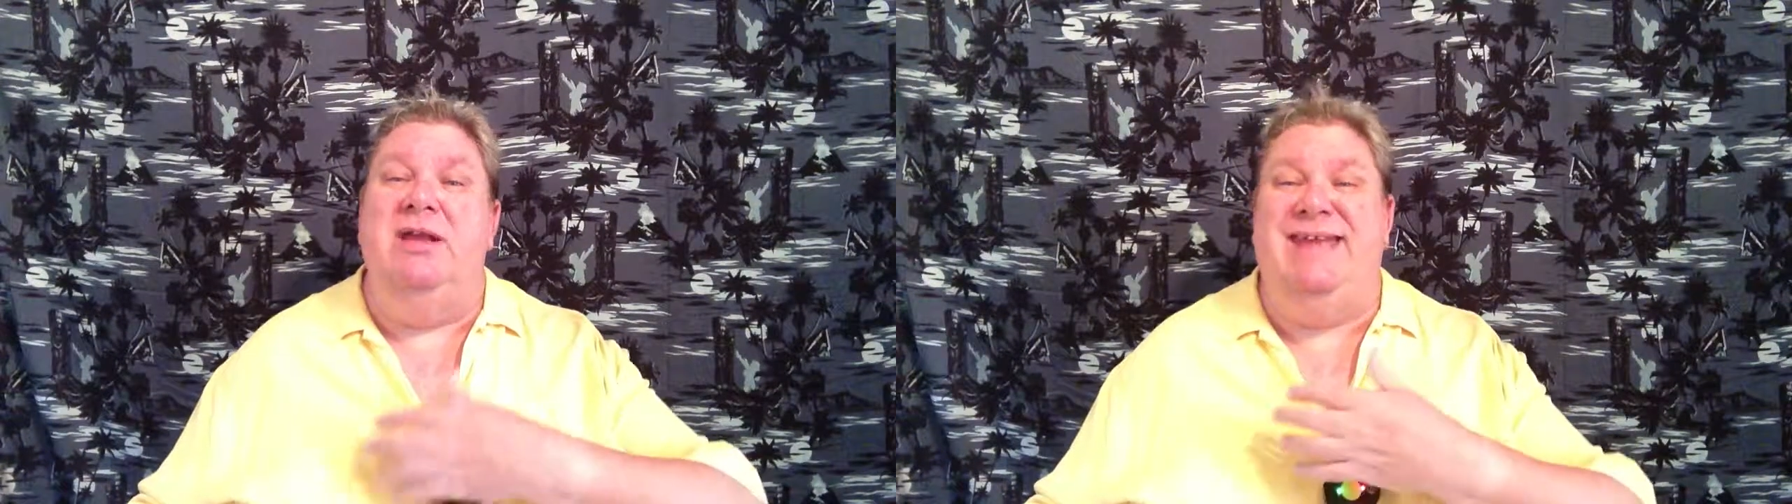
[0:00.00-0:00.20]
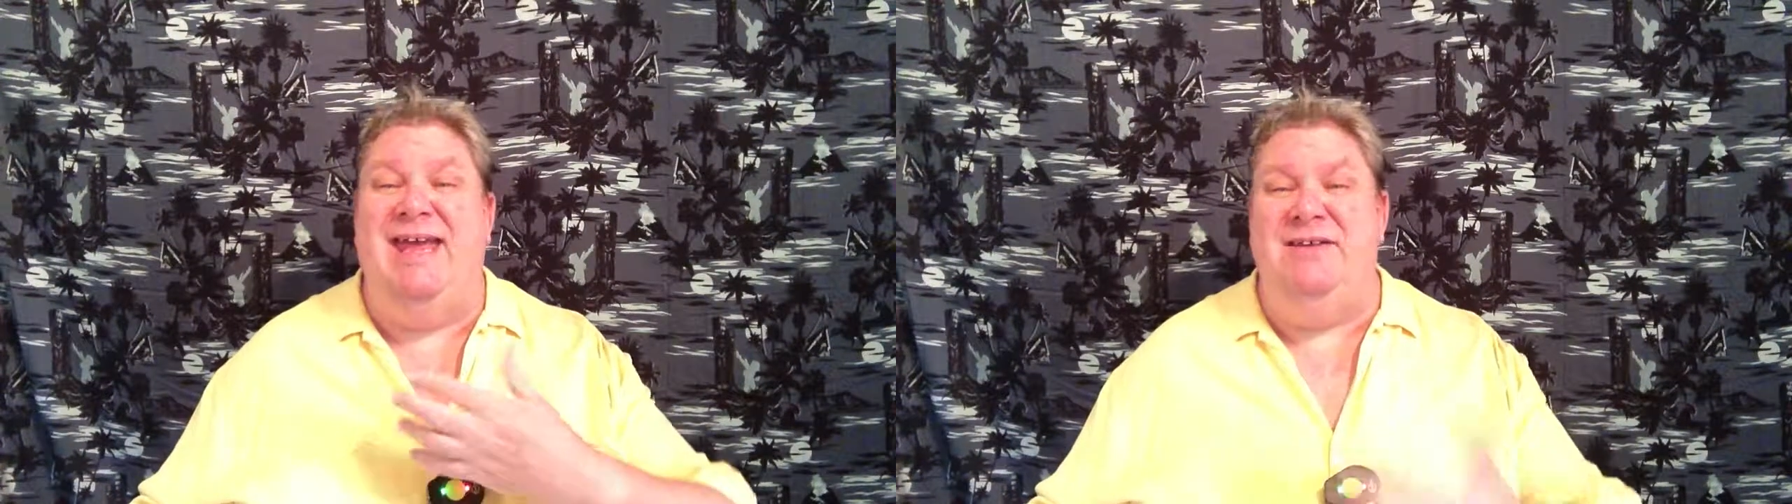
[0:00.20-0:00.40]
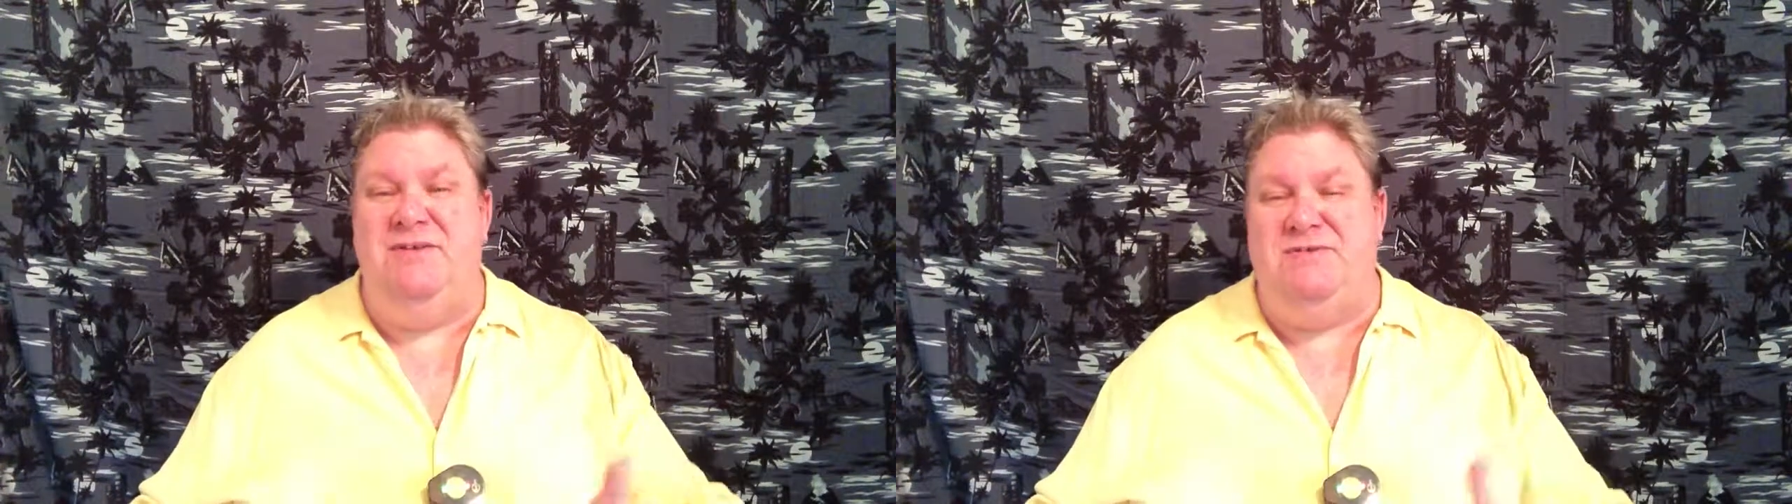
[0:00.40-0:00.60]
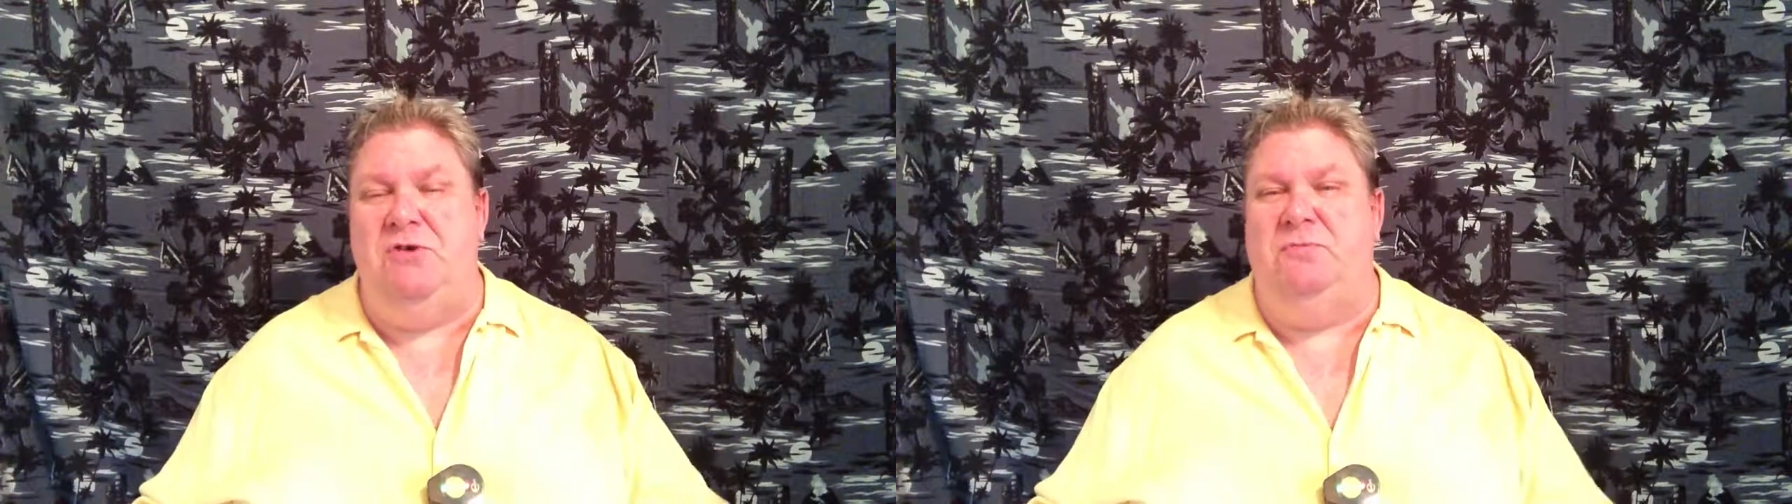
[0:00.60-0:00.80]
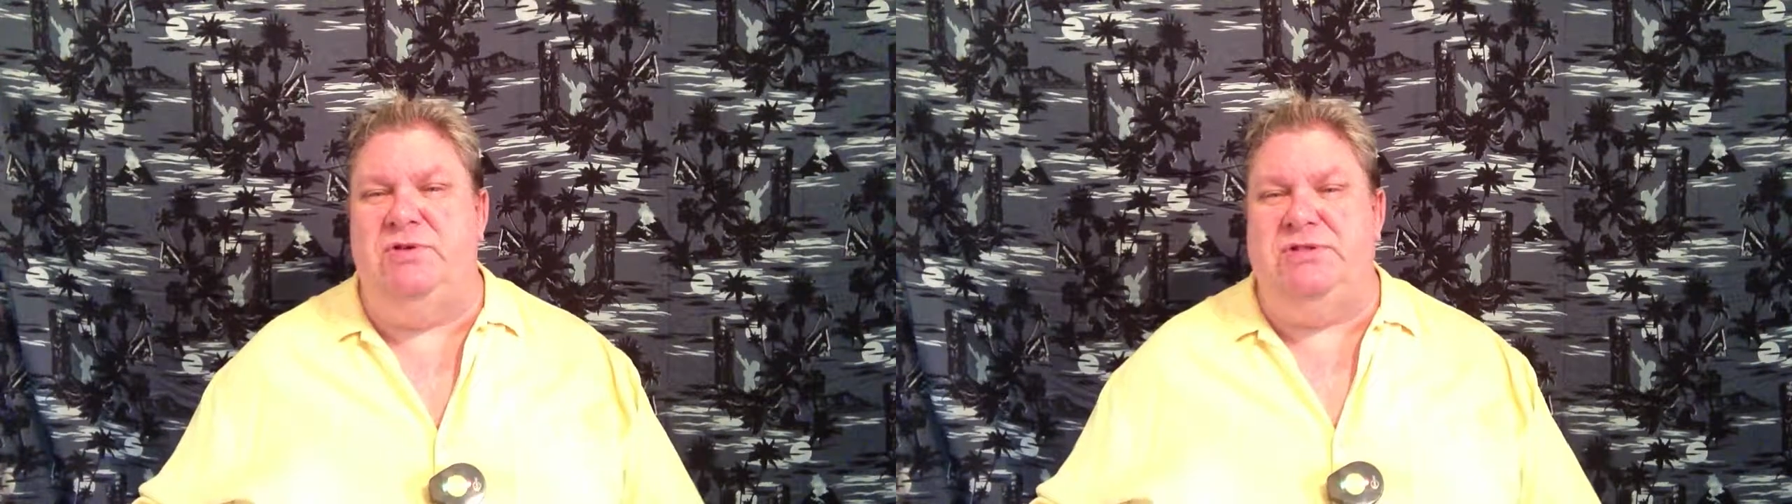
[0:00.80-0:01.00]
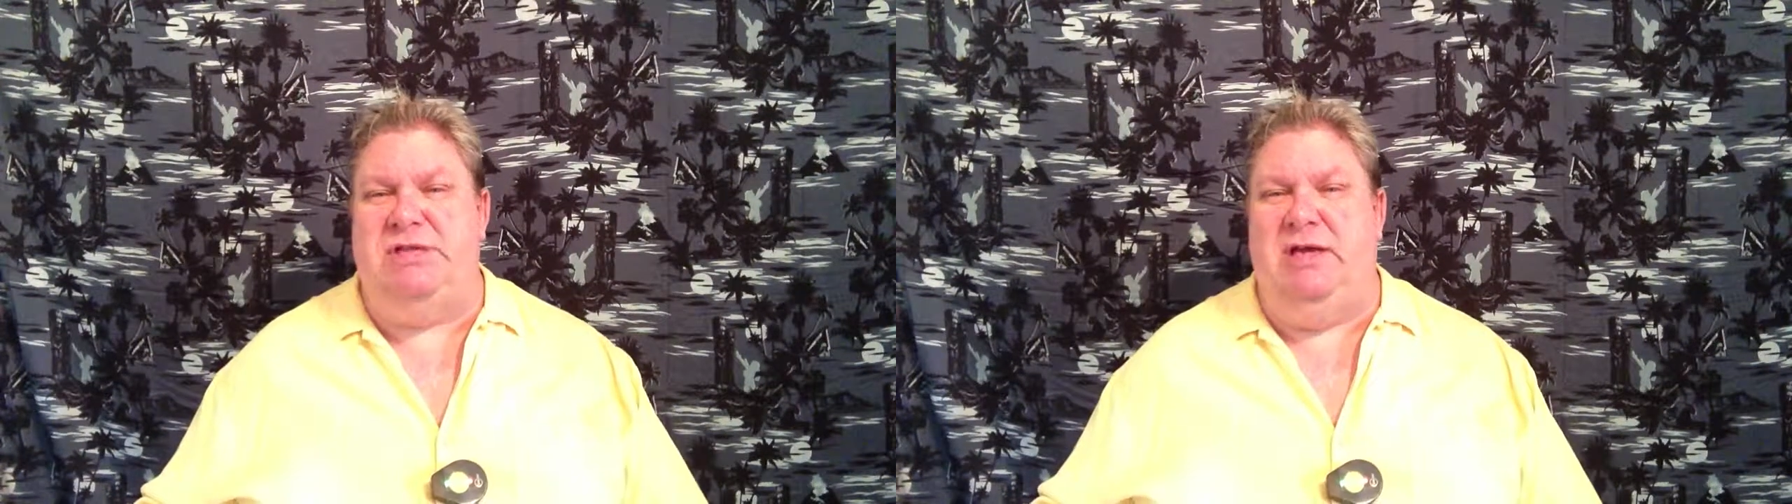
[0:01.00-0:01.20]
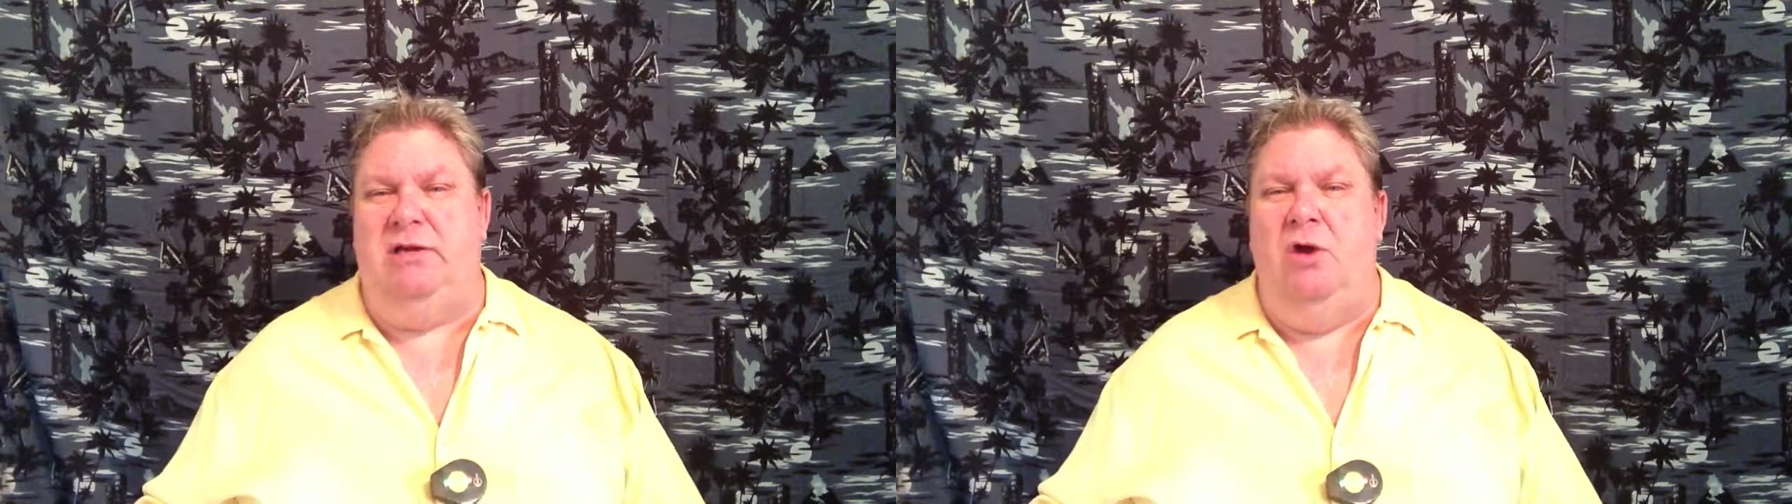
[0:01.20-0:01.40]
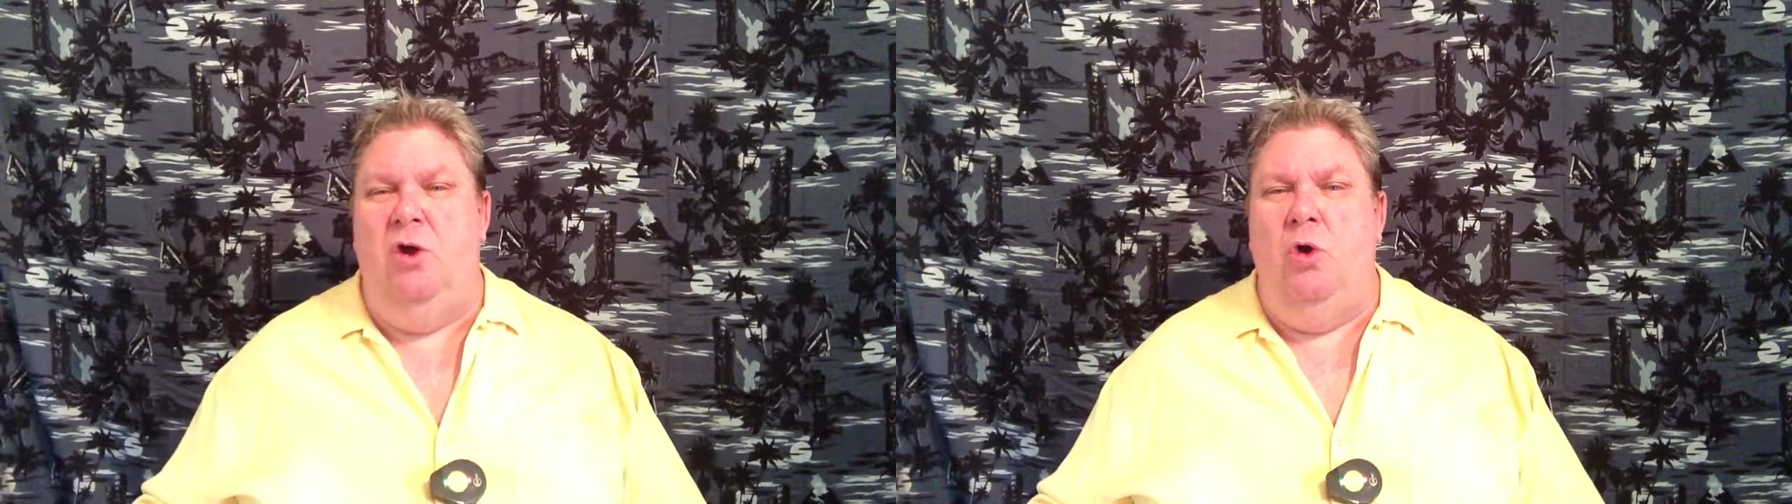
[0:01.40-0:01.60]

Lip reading: tend to supersede